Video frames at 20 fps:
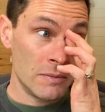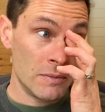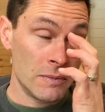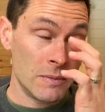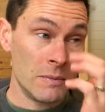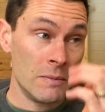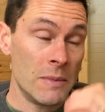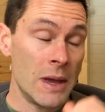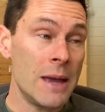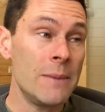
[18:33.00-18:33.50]

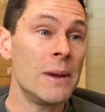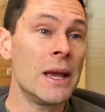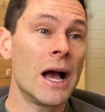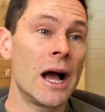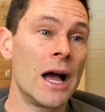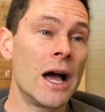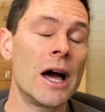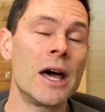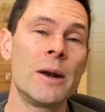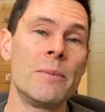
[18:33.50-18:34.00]
maybe
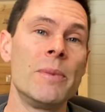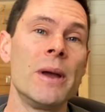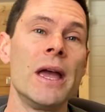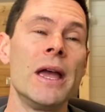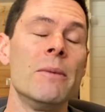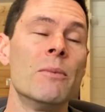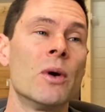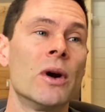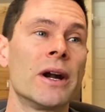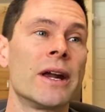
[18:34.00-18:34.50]
I ought to pay
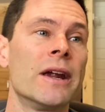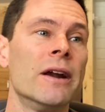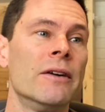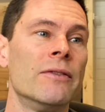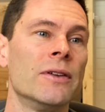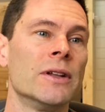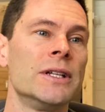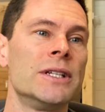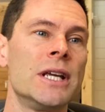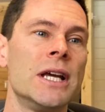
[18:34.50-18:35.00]
more
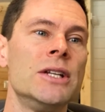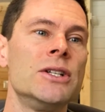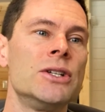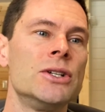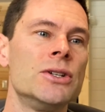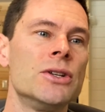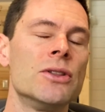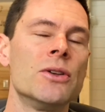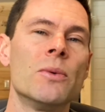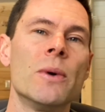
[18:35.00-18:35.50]
careful attention
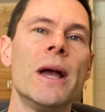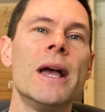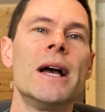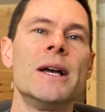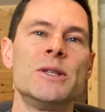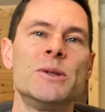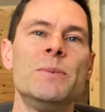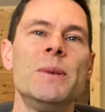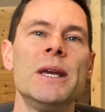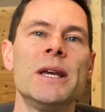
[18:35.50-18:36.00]
to the way I
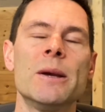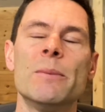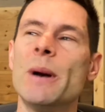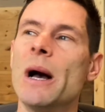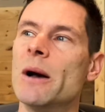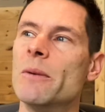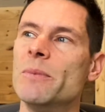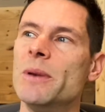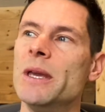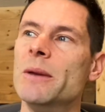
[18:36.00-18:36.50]
speak
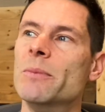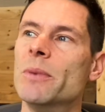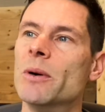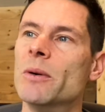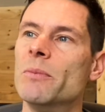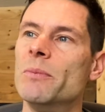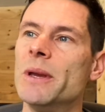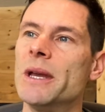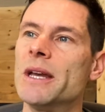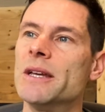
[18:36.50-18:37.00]
about people,
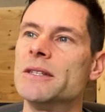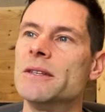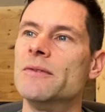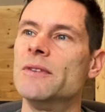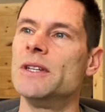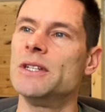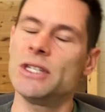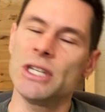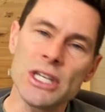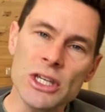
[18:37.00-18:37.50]
because if
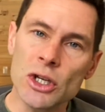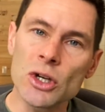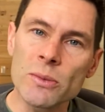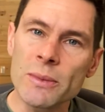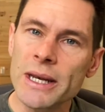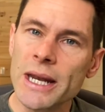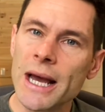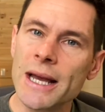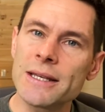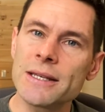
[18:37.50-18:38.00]
it
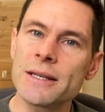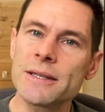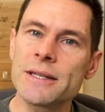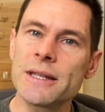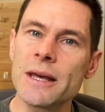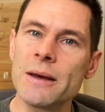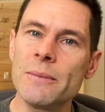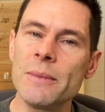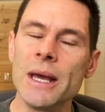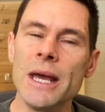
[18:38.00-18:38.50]
dehumanizes
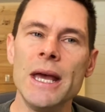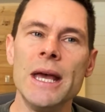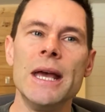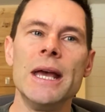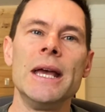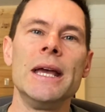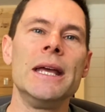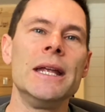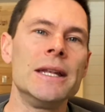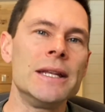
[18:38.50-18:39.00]
them,
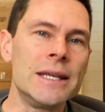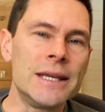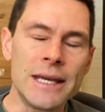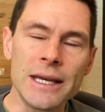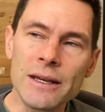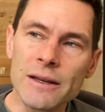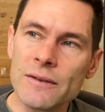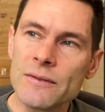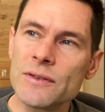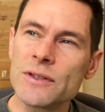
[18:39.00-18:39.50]
it
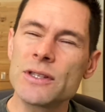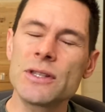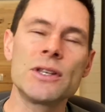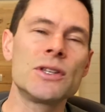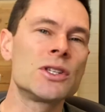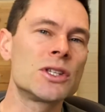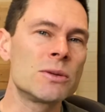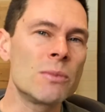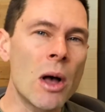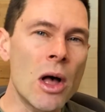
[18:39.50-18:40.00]
gives the
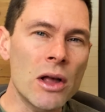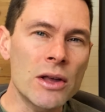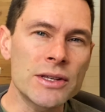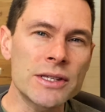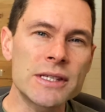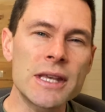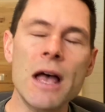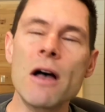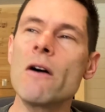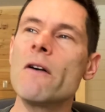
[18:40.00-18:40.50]
small
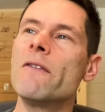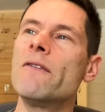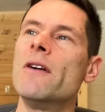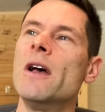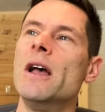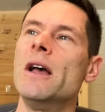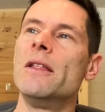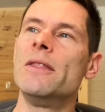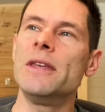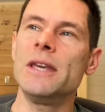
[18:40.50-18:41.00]
self,
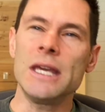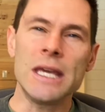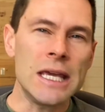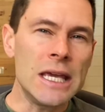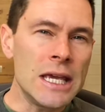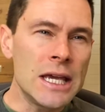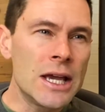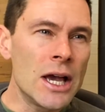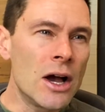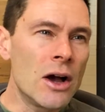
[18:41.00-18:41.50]
the
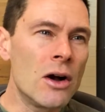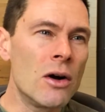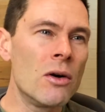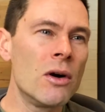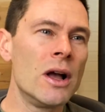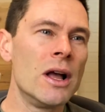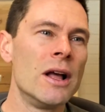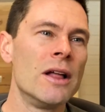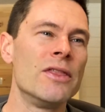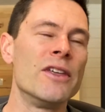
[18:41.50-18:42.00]

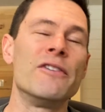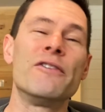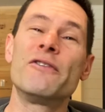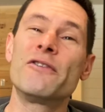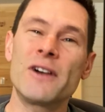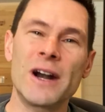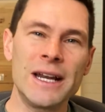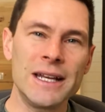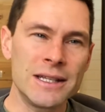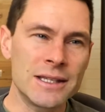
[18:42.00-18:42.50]
ego, the
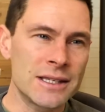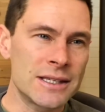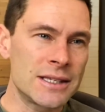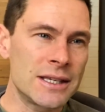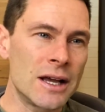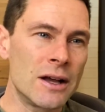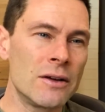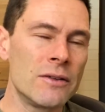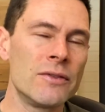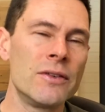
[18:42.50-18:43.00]
frightened
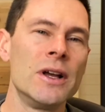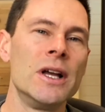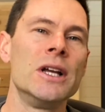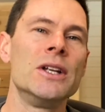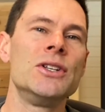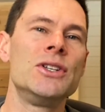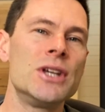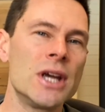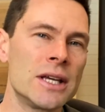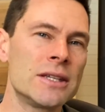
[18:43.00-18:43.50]
self
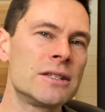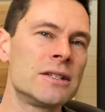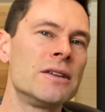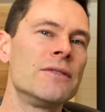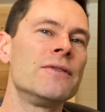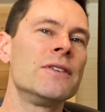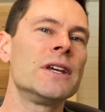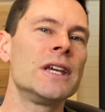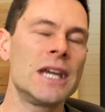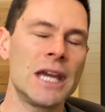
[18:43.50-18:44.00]

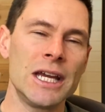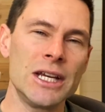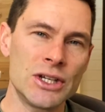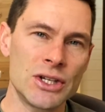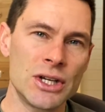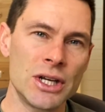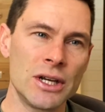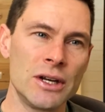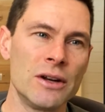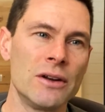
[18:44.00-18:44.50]

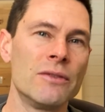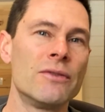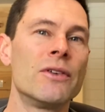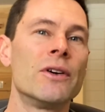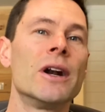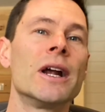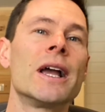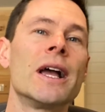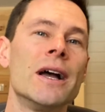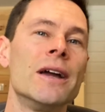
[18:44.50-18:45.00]
justification for
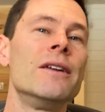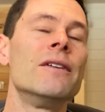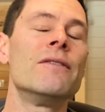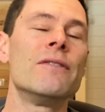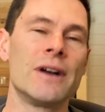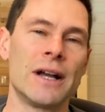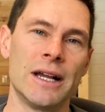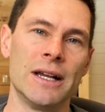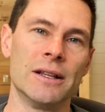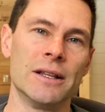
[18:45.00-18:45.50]
a kind of
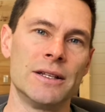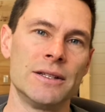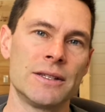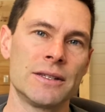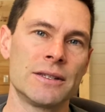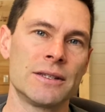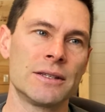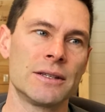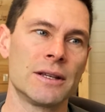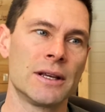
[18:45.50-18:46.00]

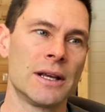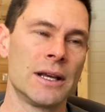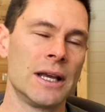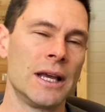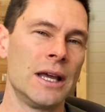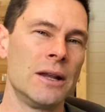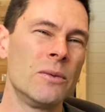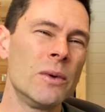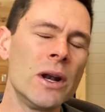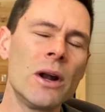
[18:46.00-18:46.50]
violence.
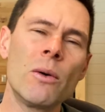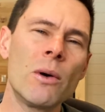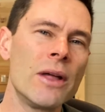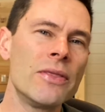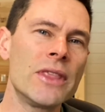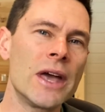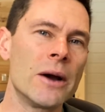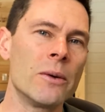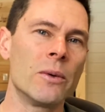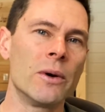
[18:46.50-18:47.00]
And we don't want
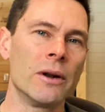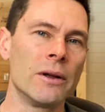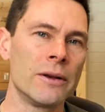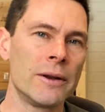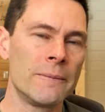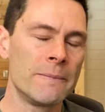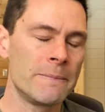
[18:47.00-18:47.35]
that world.